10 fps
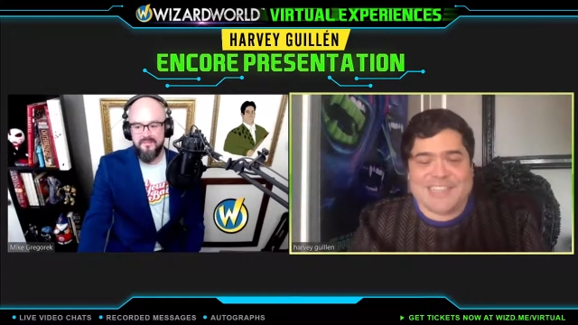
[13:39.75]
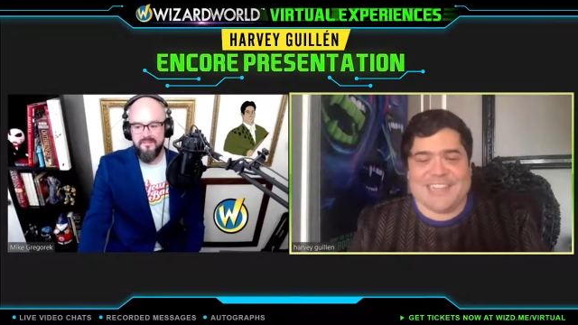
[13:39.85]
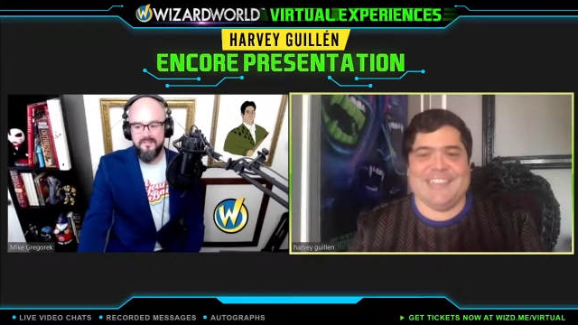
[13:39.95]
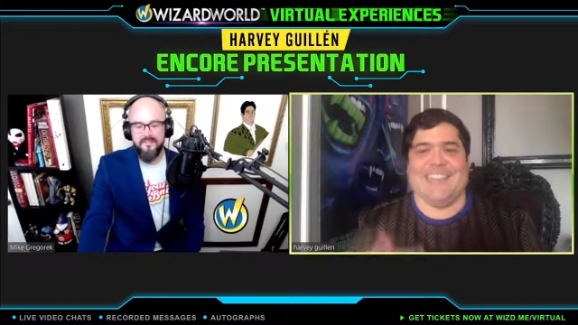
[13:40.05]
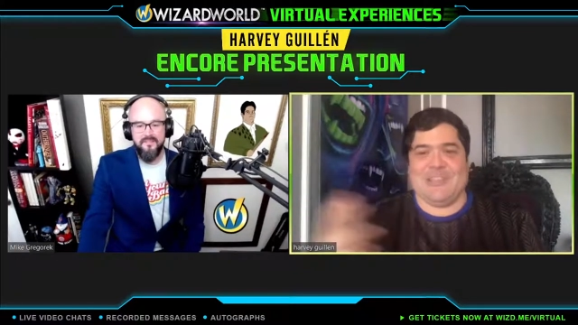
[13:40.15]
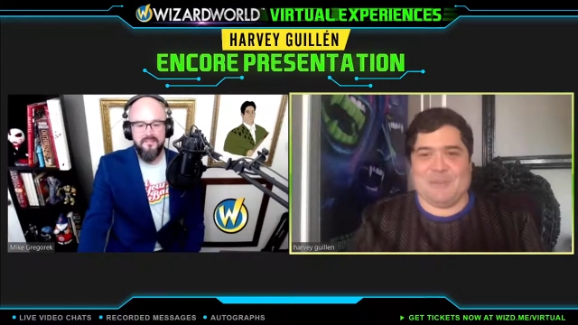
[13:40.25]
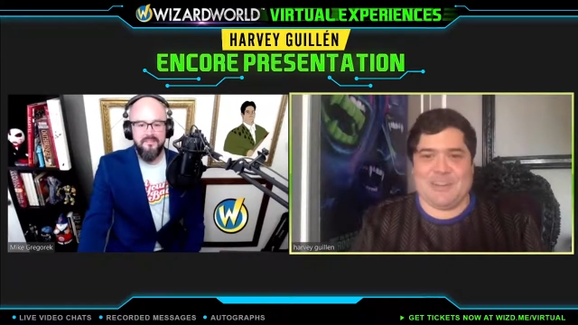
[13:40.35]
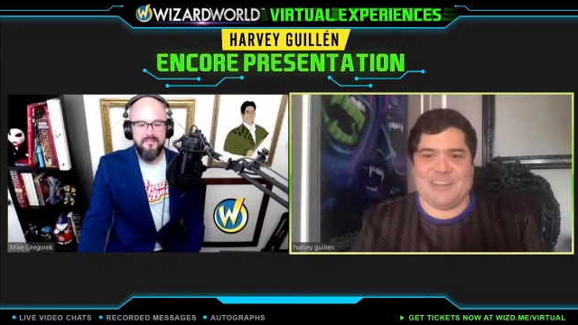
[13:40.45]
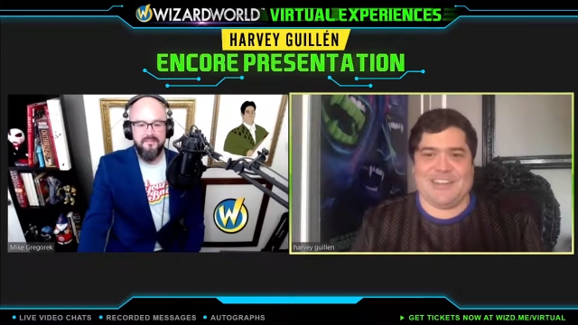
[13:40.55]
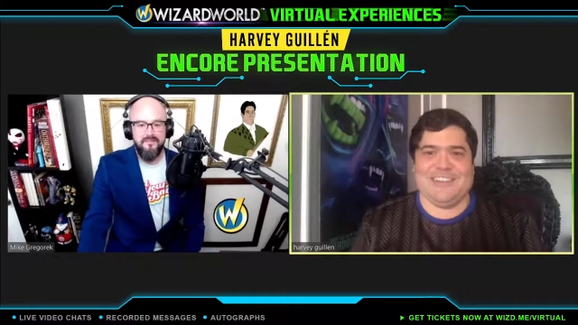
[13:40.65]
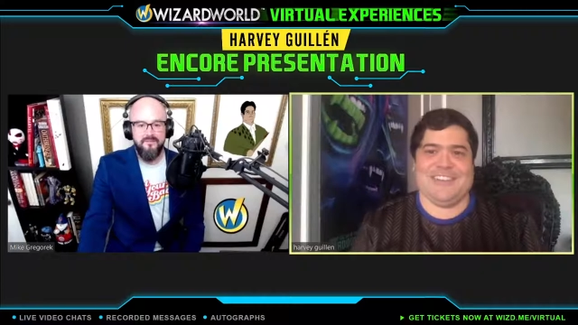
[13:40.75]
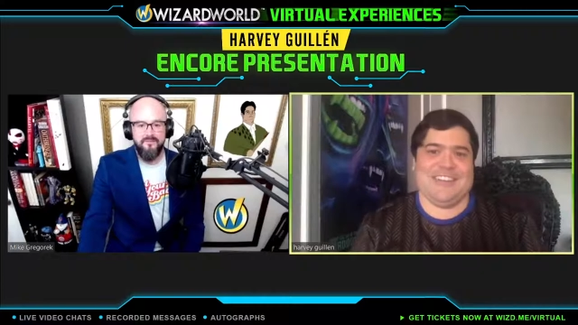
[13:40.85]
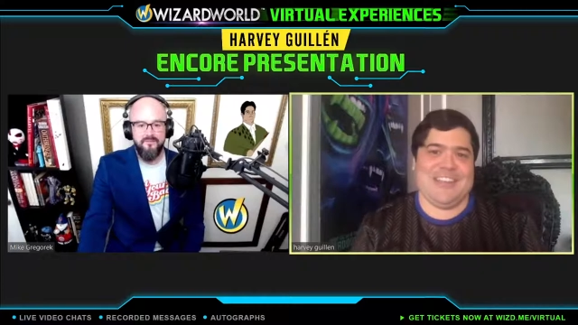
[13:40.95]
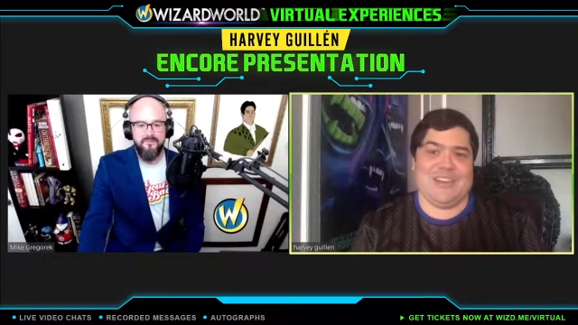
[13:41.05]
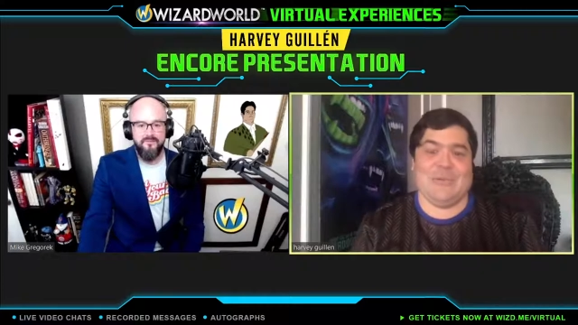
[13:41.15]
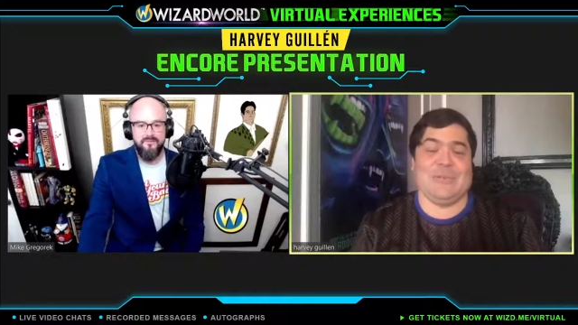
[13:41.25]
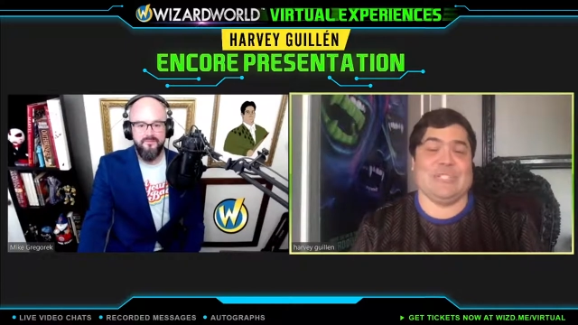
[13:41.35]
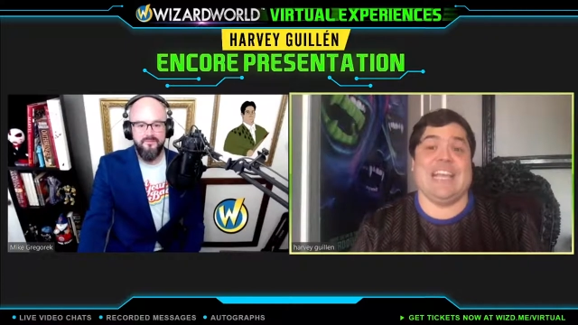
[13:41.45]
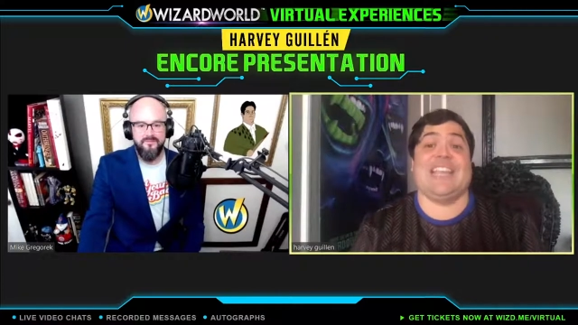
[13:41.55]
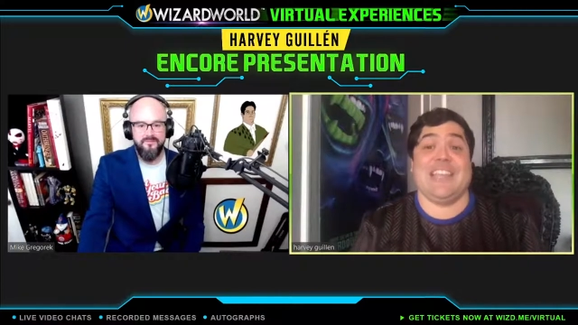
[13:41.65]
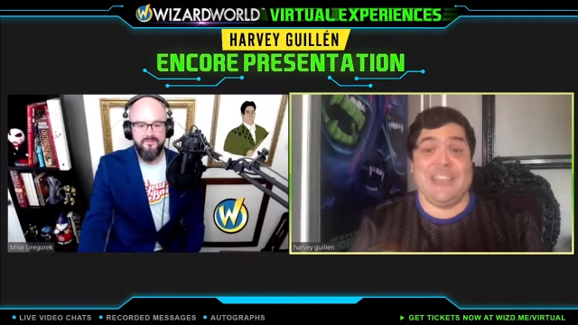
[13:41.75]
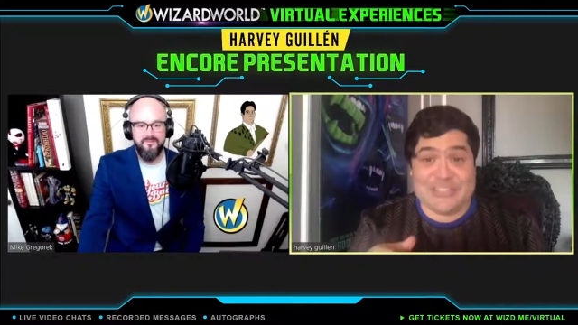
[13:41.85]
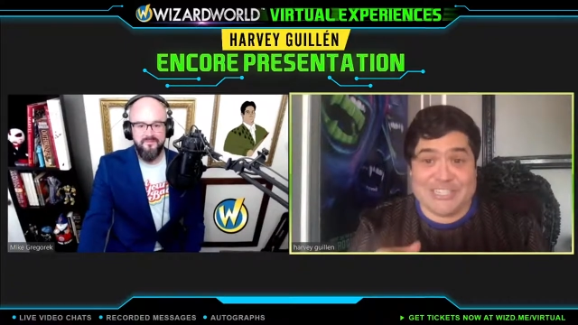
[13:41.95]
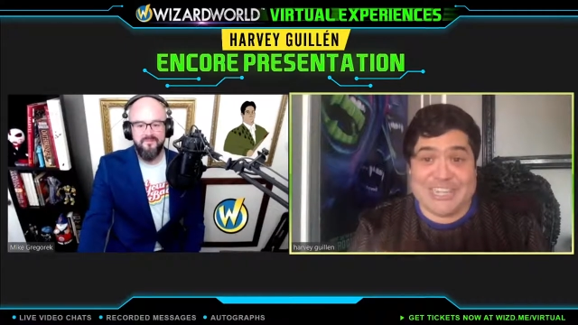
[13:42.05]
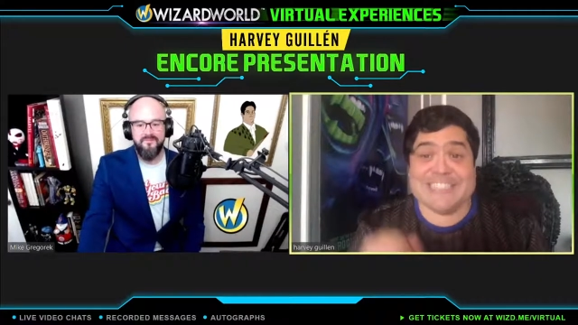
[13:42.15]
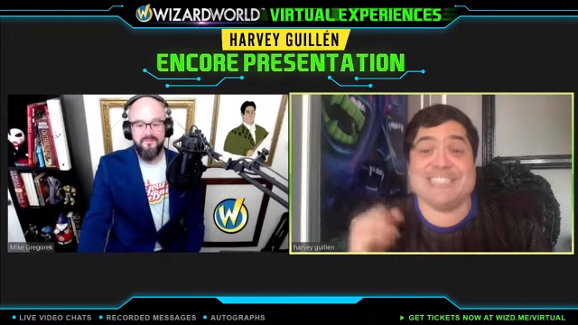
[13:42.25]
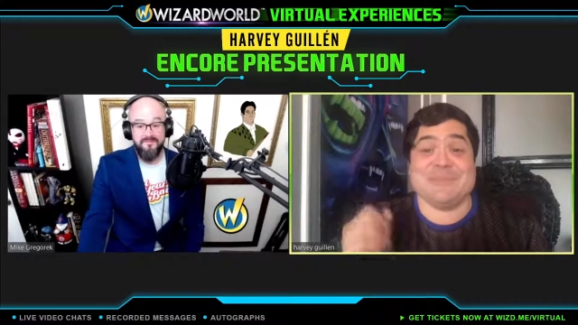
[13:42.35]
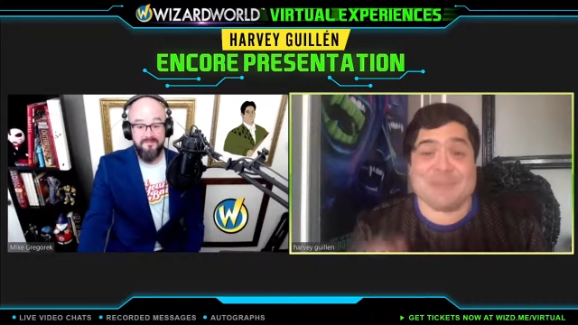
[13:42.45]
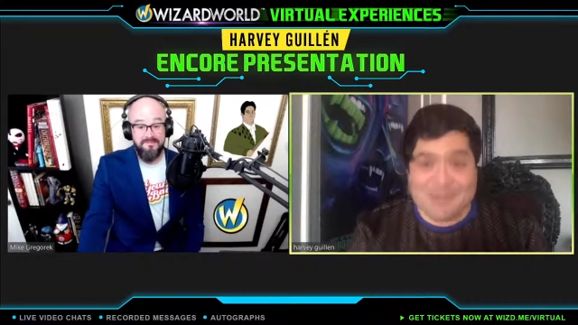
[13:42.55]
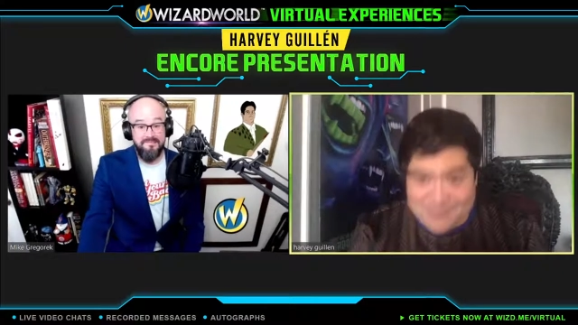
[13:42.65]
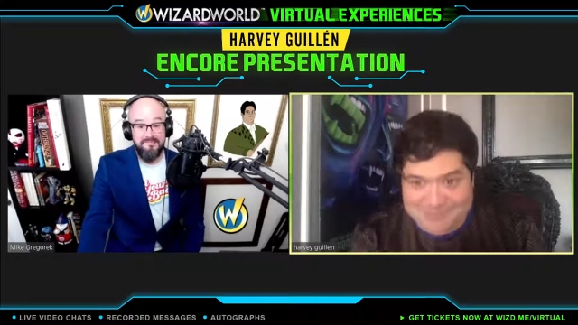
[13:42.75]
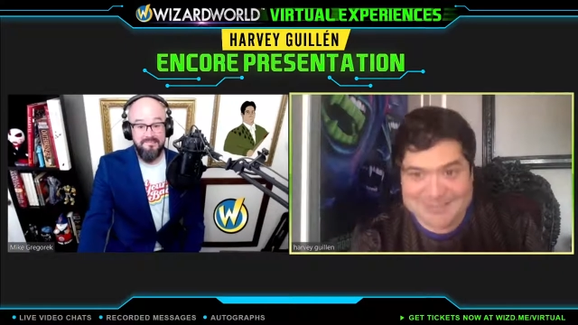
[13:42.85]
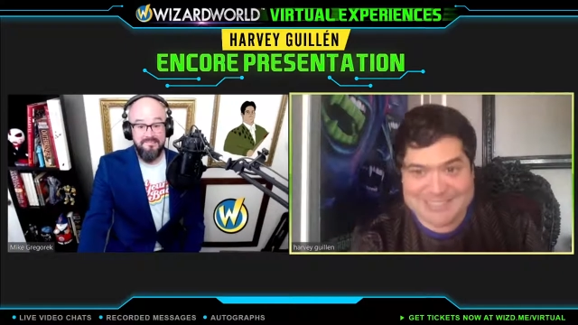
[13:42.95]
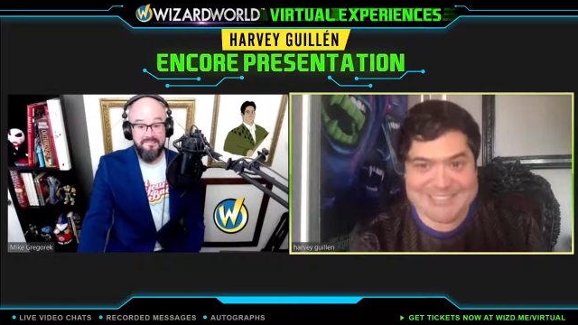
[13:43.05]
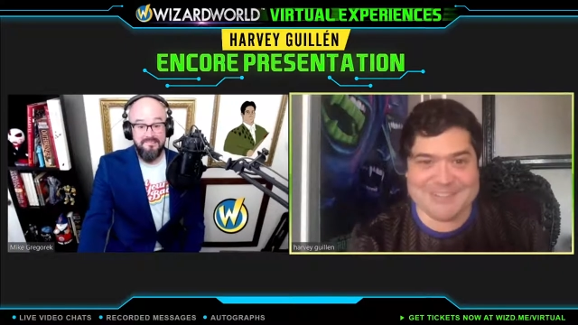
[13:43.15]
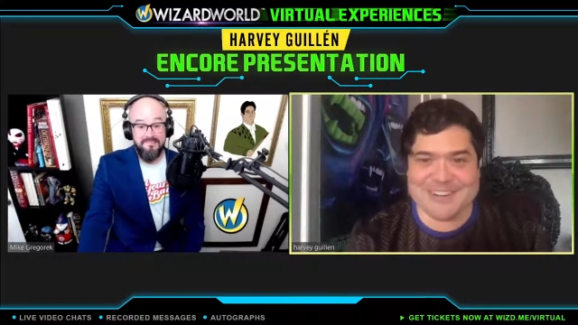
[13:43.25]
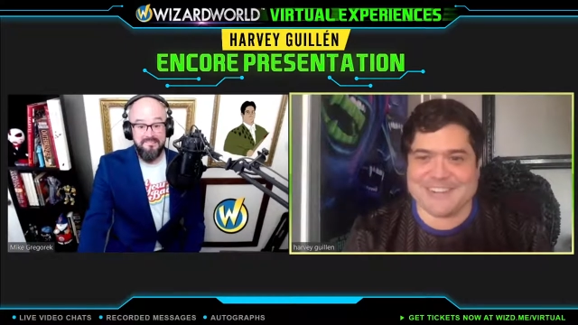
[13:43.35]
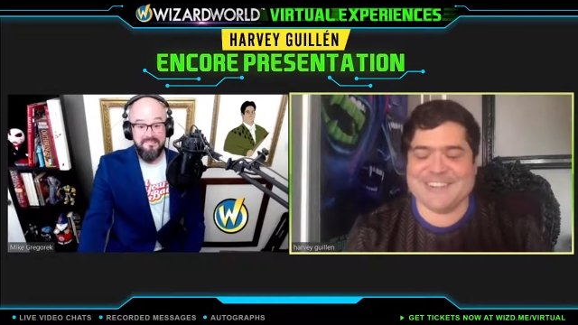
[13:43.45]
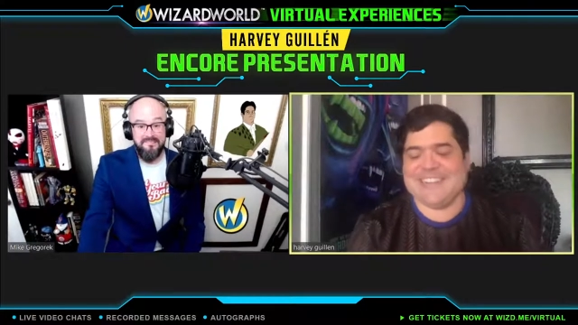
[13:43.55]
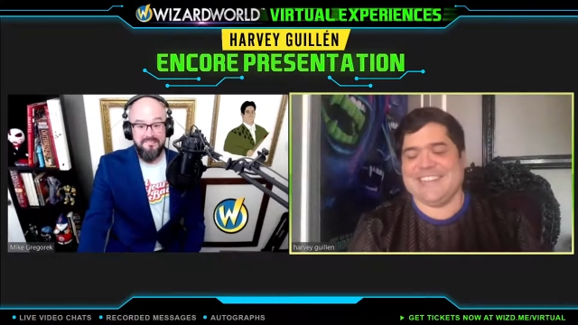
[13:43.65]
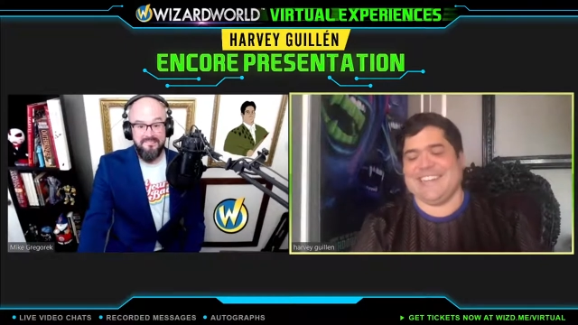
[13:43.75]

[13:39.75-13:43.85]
Speaker 1: and then you put it on here it was like here's your dance we're filming it tomorrow oh